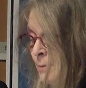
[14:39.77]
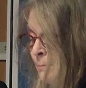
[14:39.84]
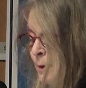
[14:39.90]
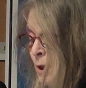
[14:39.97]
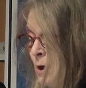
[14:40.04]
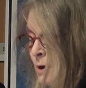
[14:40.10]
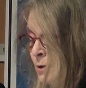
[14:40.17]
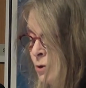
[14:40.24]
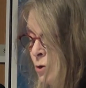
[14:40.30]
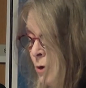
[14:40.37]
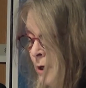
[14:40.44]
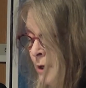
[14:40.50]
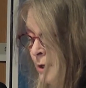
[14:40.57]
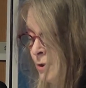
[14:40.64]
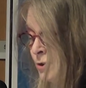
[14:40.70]
the blocked
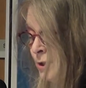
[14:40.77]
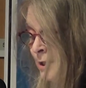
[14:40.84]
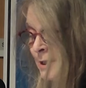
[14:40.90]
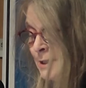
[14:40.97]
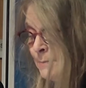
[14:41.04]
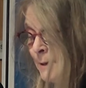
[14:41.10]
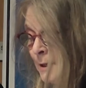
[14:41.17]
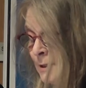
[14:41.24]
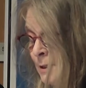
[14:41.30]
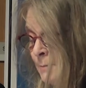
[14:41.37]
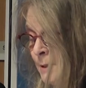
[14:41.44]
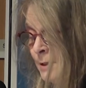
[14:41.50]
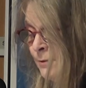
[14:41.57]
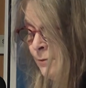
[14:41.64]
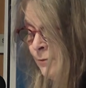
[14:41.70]
toilet she
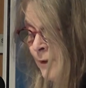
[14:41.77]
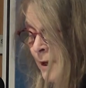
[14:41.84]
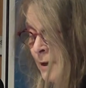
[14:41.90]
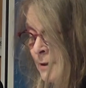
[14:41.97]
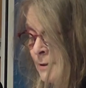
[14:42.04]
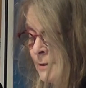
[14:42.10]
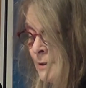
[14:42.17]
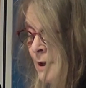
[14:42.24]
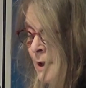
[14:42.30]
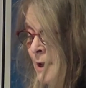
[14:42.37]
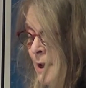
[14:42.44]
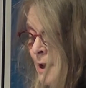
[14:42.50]
expected me to fix.